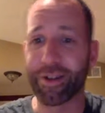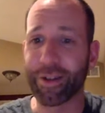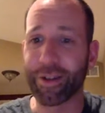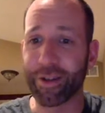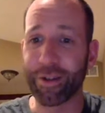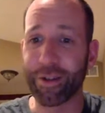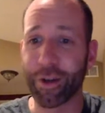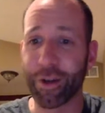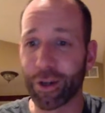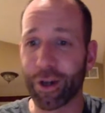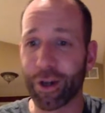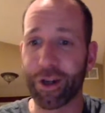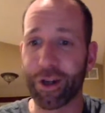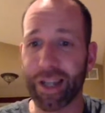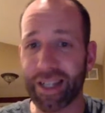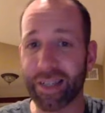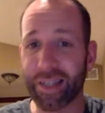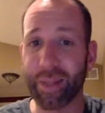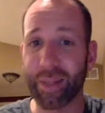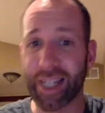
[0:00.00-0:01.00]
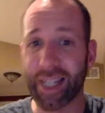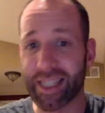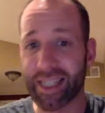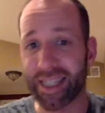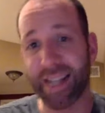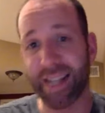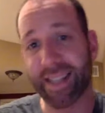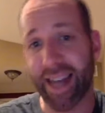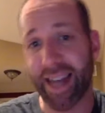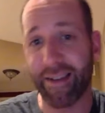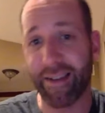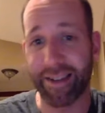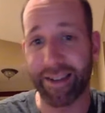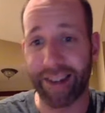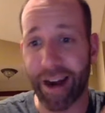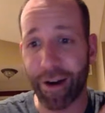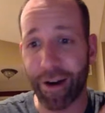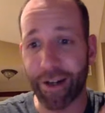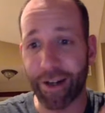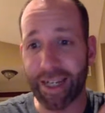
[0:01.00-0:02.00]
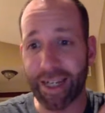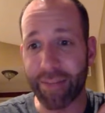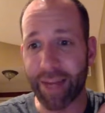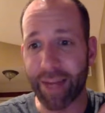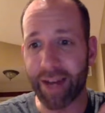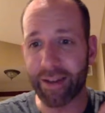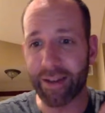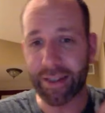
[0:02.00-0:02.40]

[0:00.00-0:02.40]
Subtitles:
your cookie is being sent out in our emails.